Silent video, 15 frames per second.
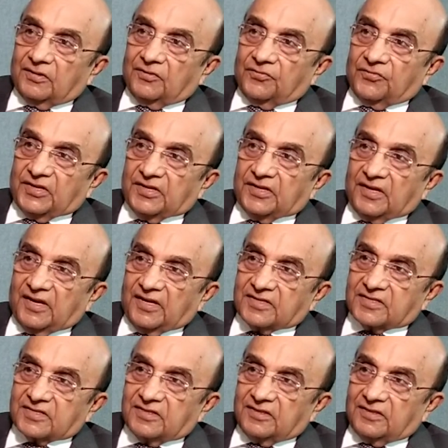we
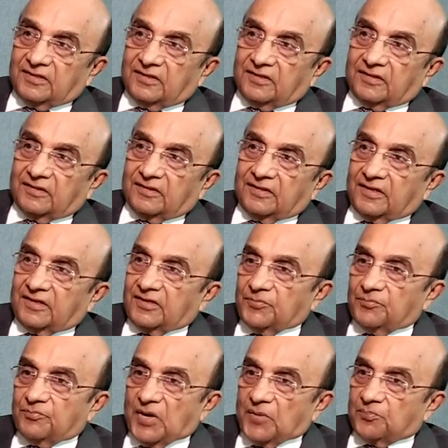realized that the
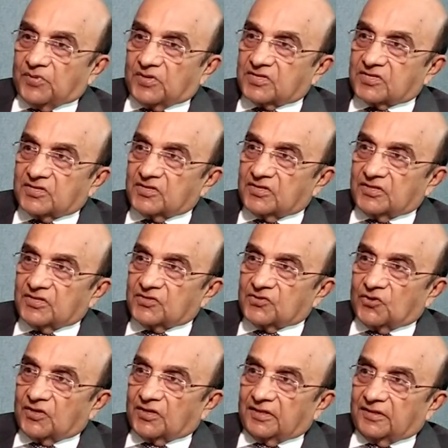bypass surgery is
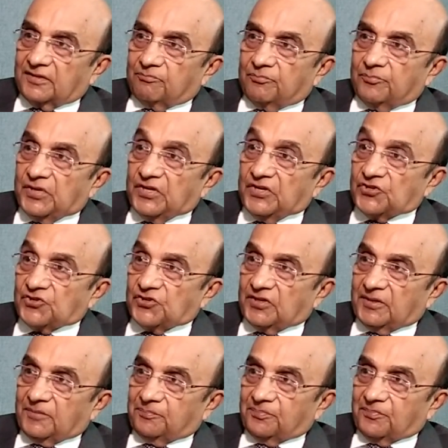not a
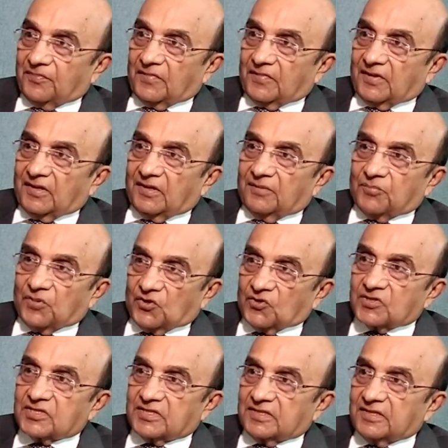panacea,
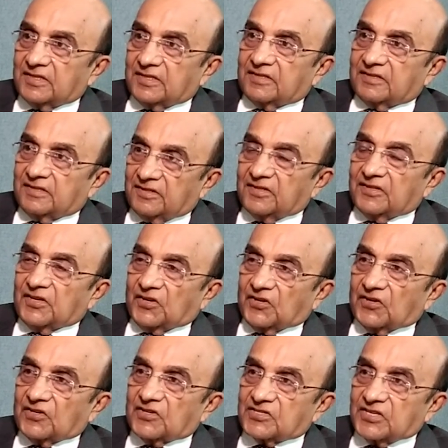because the
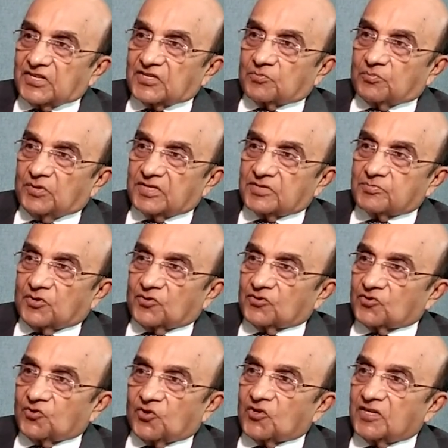recurrence takes place
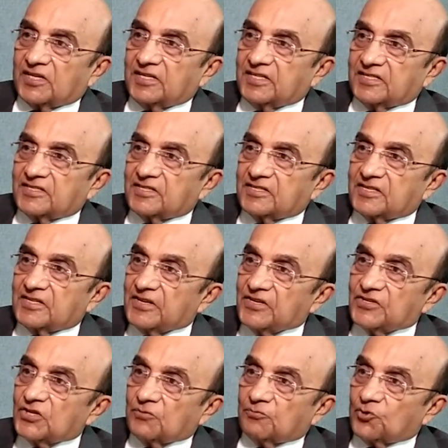because coronary disease is an
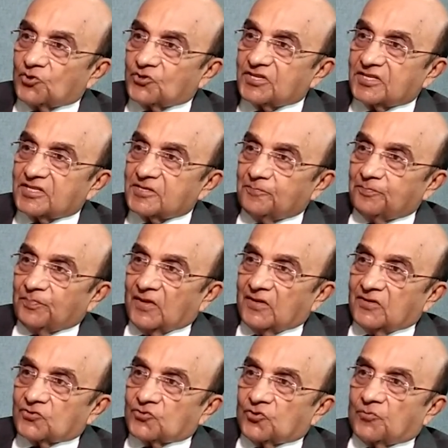aging process.
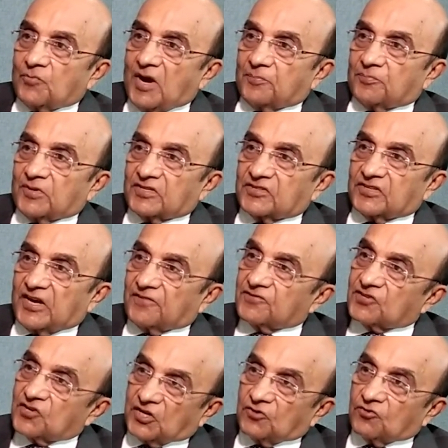So the bypass
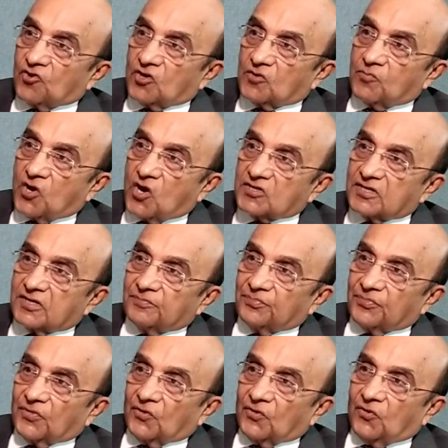grafts got blocked,
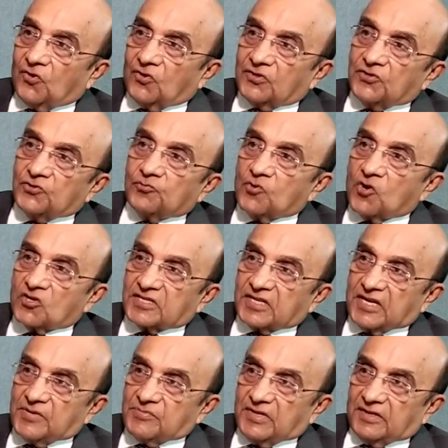or the new blocks
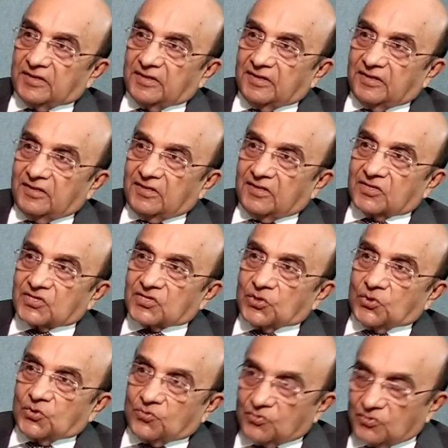came in.
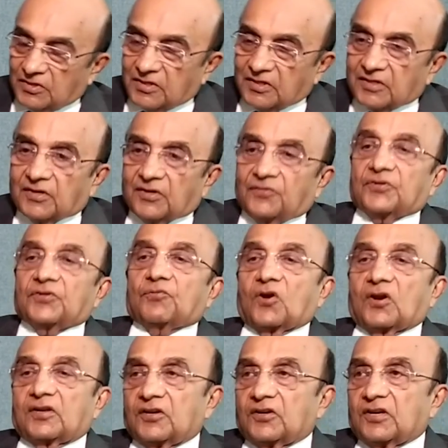So we
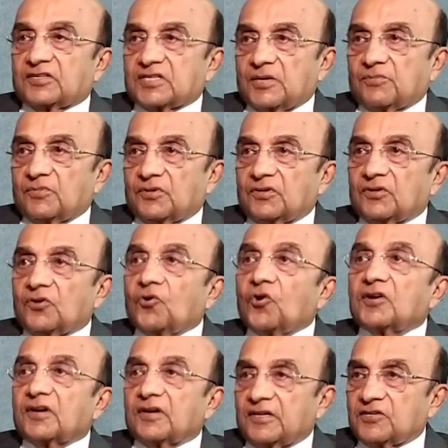wanted some
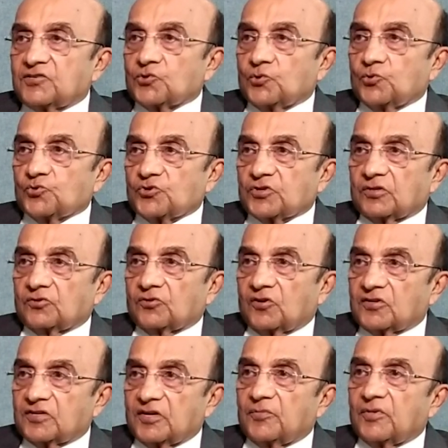alternate solution or
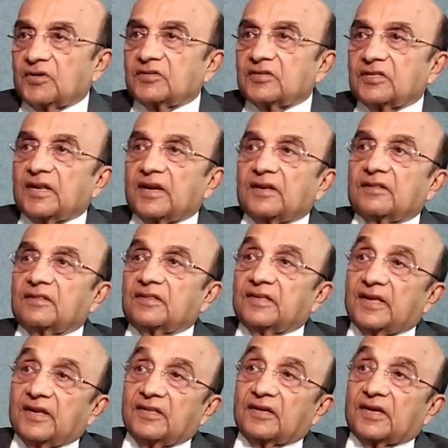alternate medicine.
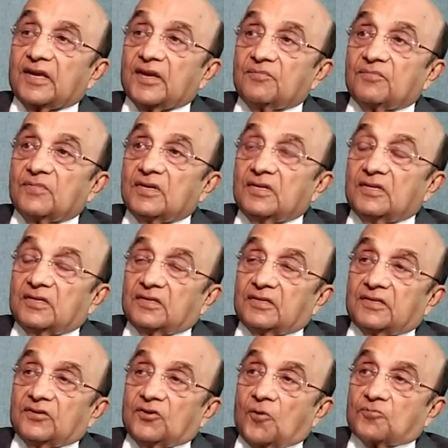There came
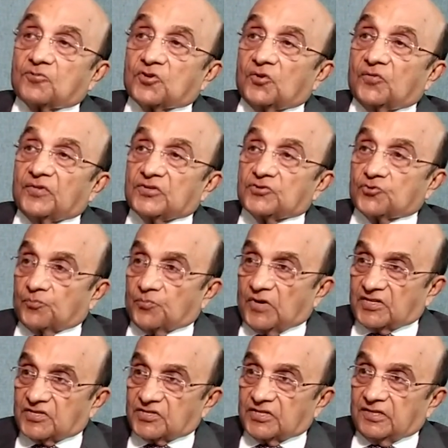the option of
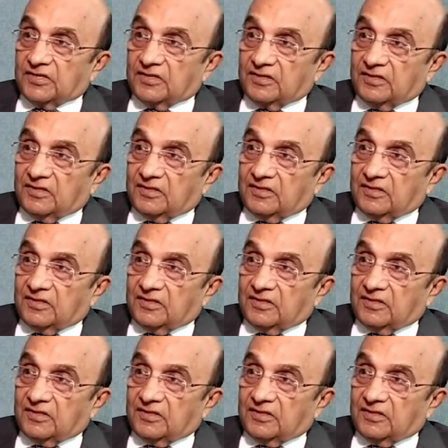angioplasty.